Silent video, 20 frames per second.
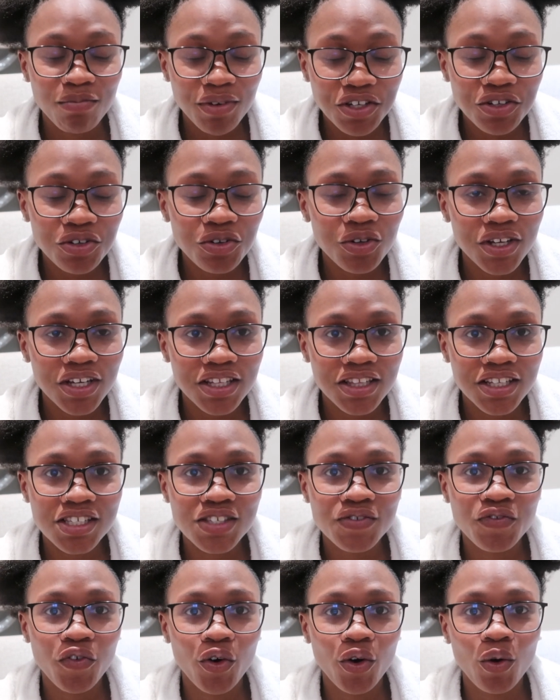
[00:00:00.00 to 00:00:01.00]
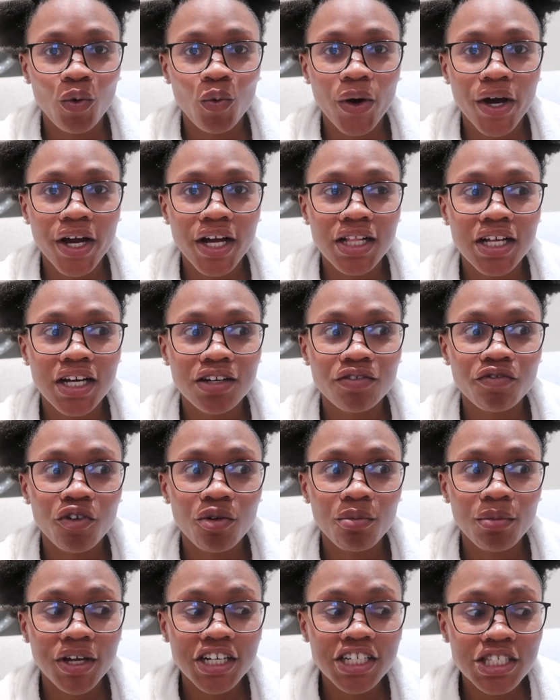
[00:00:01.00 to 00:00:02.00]
been doing this for a while, and
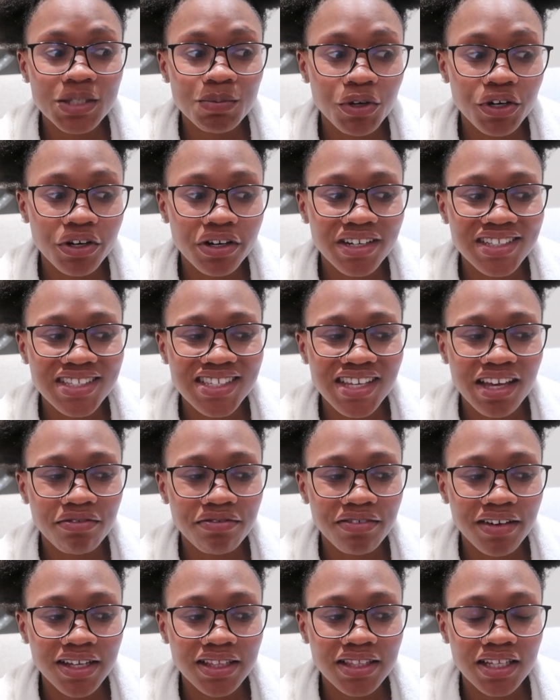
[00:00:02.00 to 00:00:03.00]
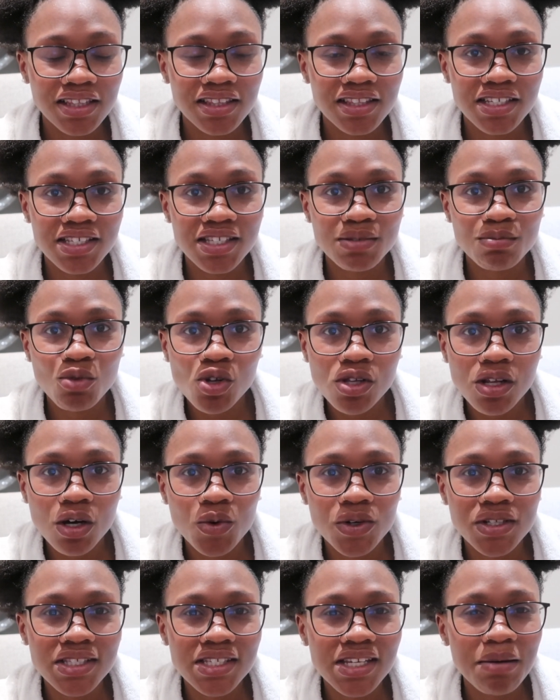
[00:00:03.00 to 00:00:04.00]
from experience I find that the smaller
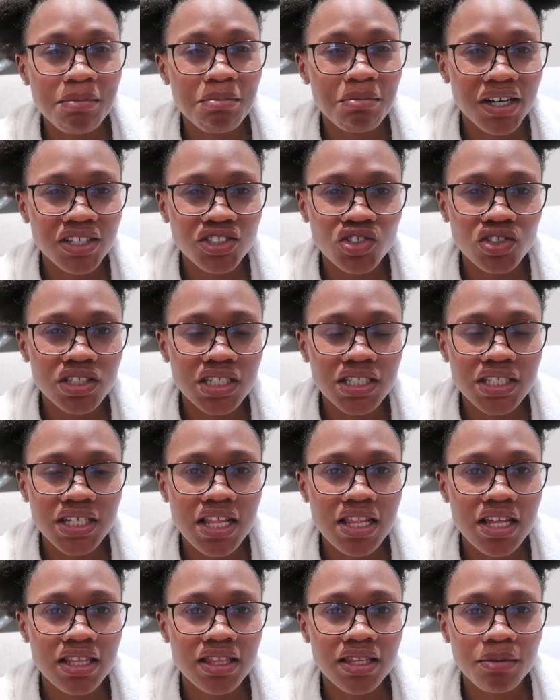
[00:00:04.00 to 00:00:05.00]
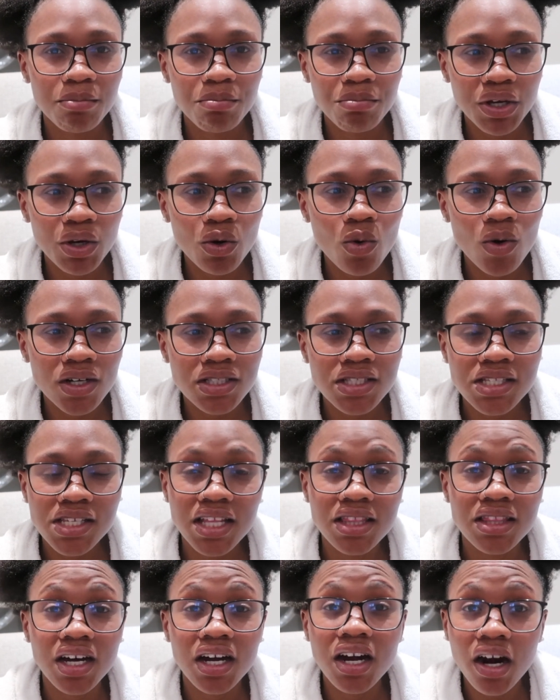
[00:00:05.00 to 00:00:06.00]
ones are much neater than the big ones,
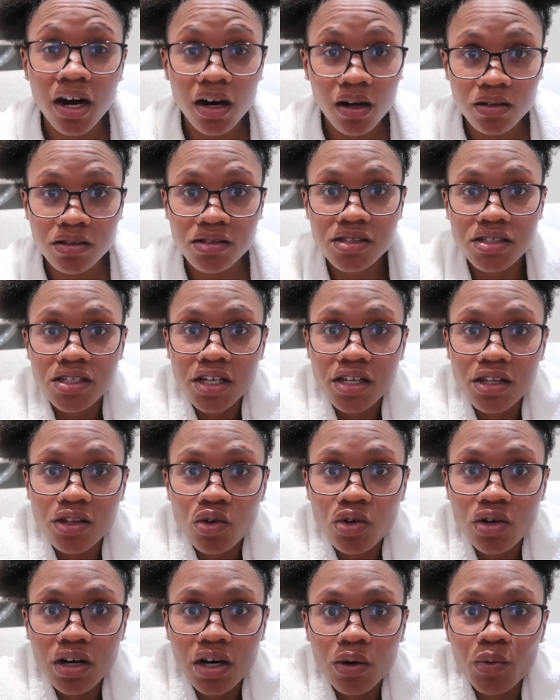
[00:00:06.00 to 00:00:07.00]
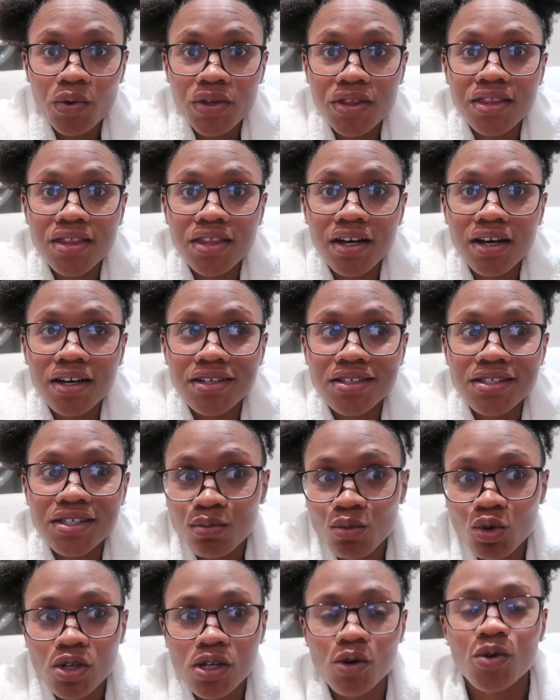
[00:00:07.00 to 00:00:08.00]
and the curls stay longer with the
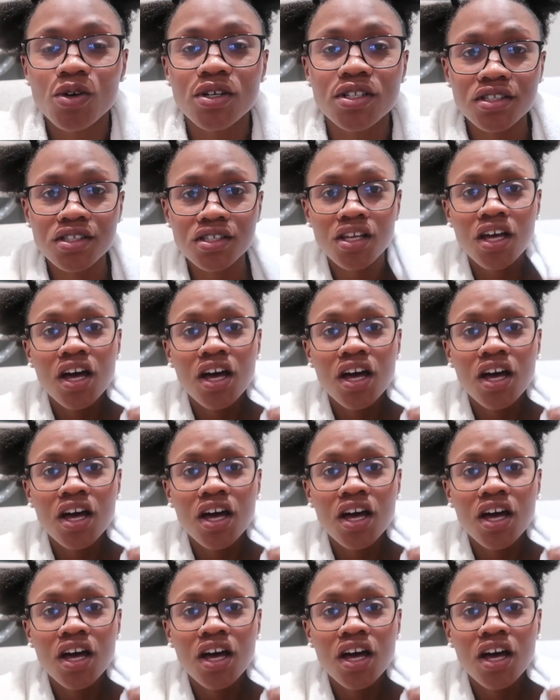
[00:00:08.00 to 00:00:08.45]
smaller ones.